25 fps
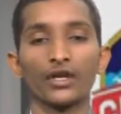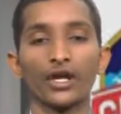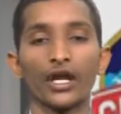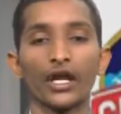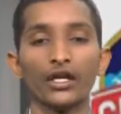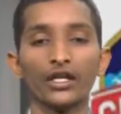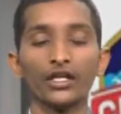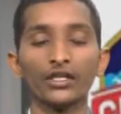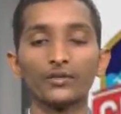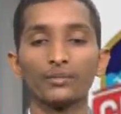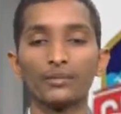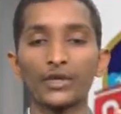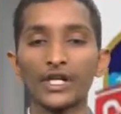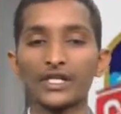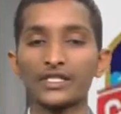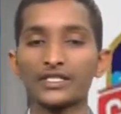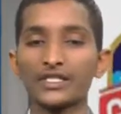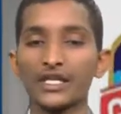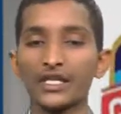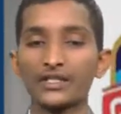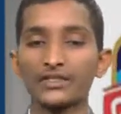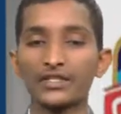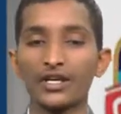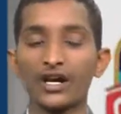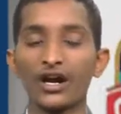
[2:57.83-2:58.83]
and it
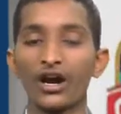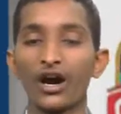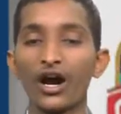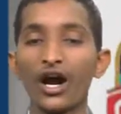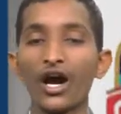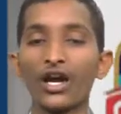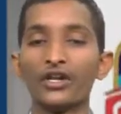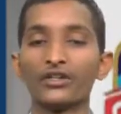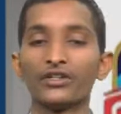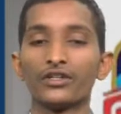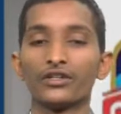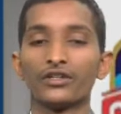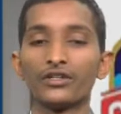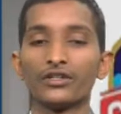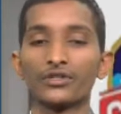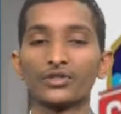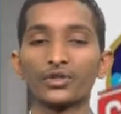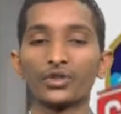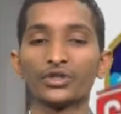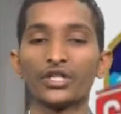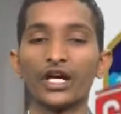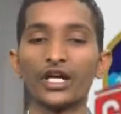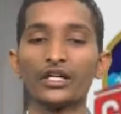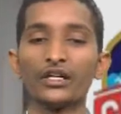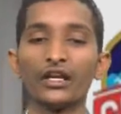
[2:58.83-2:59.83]
presses the heart
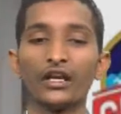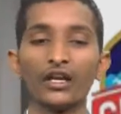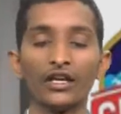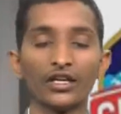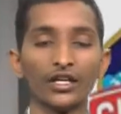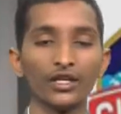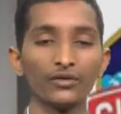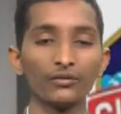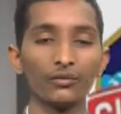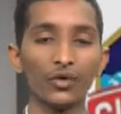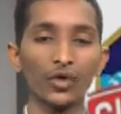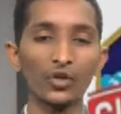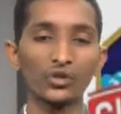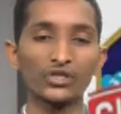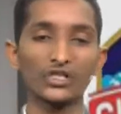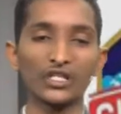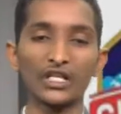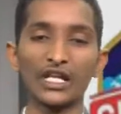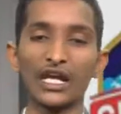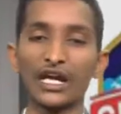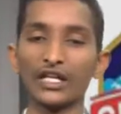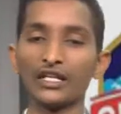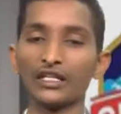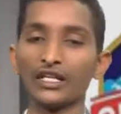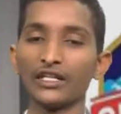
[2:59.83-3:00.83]
so that it moves
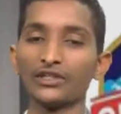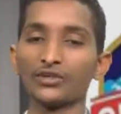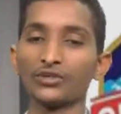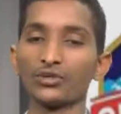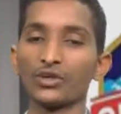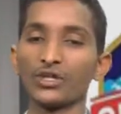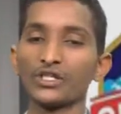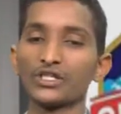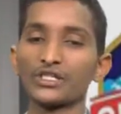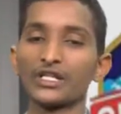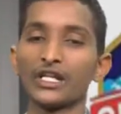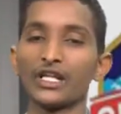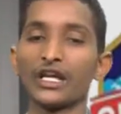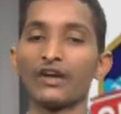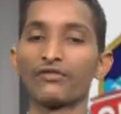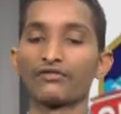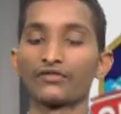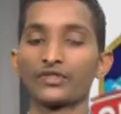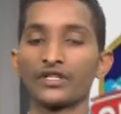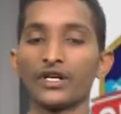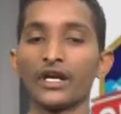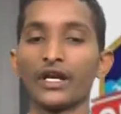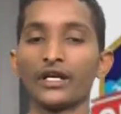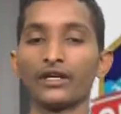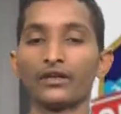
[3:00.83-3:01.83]
slightly towards the left
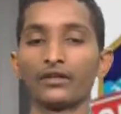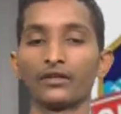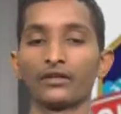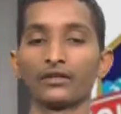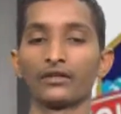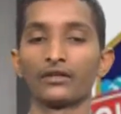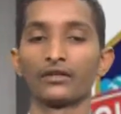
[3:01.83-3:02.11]
side,